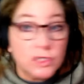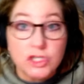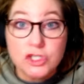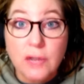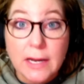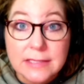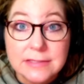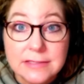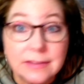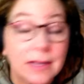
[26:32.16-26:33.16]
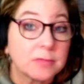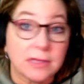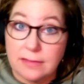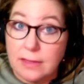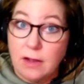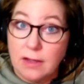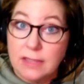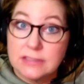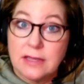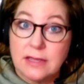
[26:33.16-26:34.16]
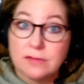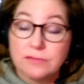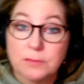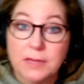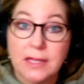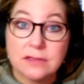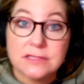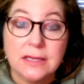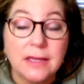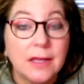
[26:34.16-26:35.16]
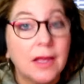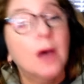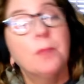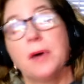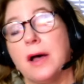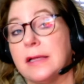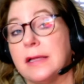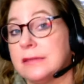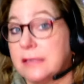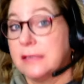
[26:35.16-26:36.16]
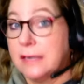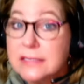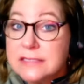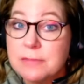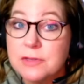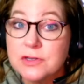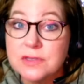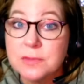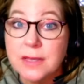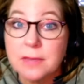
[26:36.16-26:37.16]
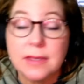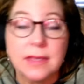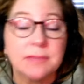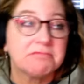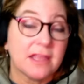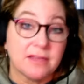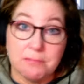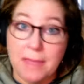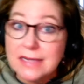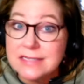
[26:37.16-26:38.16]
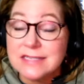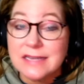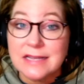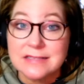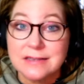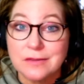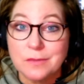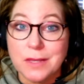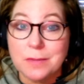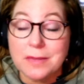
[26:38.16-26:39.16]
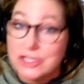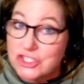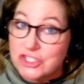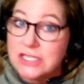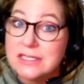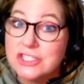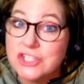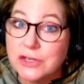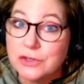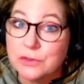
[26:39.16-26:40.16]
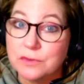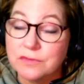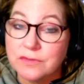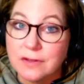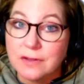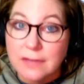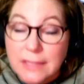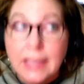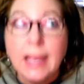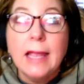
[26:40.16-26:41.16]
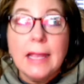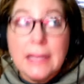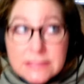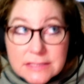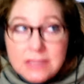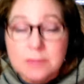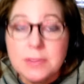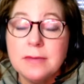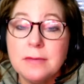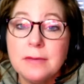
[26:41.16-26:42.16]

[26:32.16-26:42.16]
is great. I'm glad they all got together for McKelty. But the next time there's a baby, if Madison has another baby and she does a gender reveal, it's going to be